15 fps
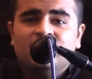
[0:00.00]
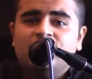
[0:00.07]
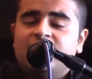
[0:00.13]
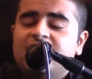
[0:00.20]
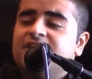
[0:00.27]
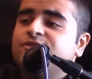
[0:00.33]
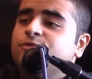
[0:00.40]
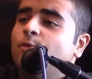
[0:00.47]

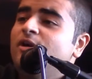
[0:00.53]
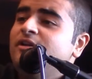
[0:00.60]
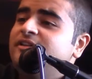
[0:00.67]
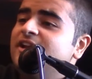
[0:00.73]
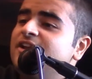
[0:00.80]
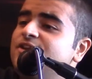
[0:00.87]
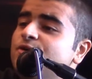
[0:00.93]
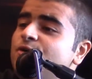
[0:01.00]
it
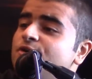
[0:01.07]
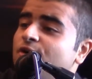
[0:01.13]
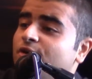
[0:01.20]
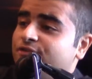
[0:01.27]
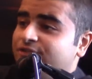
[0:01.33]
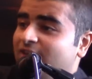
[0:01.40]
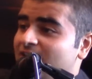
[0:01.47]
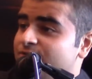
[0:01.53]
wanted you
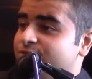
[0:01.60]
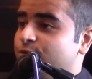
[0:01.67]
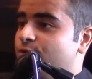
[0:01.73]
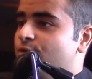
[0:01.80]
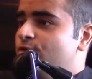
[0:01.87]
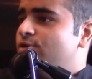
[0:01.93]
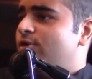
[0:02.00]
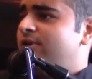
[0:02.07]
yourself to
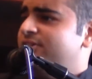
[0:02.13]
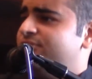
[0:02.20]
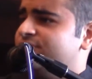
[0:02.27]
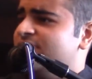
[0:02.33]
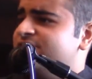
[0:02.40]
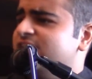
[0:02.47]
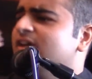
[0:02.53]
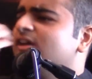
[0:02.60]
do your
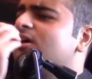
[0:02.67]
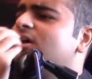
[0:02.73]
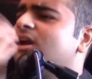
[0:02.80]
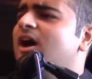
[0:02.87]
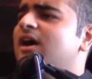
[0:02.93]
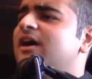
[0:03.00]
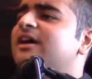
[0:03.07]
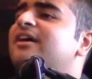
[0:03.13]
research.
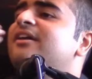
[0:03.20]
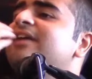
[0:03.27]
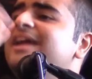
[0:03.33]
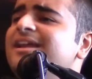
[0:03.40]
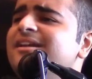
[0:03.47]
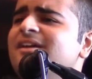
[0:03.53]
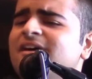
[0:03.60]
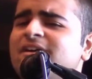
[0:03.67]
Iqra,
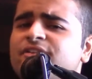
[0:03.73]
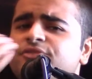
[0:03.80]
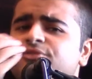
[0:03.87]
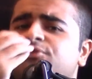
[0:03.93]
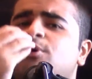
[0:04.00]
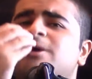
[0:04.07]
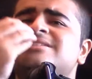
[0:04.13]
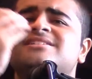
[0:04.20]
read,
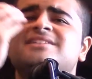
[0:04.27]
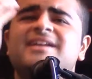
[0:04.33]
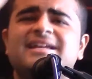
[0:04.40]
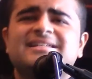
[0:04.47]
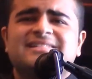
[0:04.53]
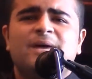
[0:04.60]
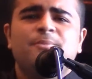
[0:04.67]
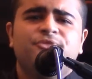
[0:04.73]
question
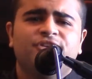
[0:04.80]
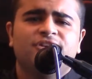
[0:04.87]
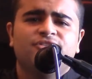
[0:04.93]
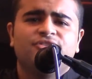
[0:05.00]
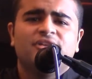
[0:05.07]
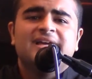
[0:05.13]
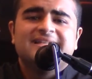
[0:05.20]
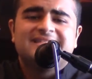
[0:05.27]

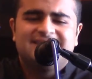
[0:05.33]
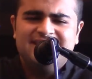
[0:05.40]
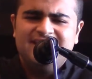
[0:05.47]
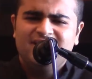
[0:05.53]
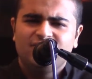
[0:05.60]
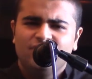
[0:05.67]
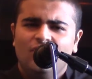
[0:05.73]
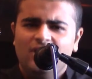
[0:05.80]
assumptions,
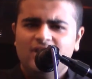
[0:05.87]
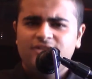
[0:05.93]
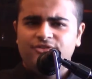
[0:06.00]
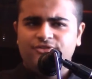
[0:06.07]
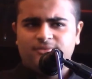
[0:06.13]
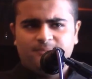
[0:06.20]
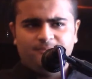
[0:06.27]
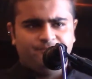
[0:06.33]
seek
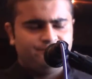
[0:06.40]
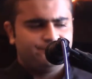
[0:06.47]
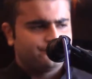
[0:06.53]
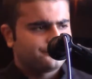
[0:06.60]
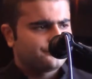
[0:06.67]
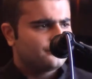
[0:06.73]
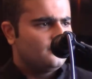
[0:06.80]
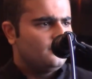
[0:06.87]
knowledge.
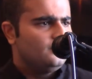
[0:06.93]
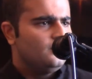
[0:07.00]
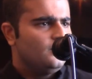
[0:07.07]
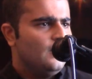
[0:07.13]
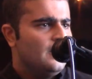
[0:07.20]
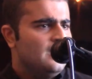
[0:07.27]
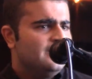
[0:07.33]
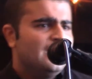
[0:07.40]

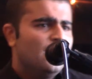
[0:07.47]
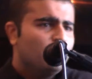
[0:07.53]
Now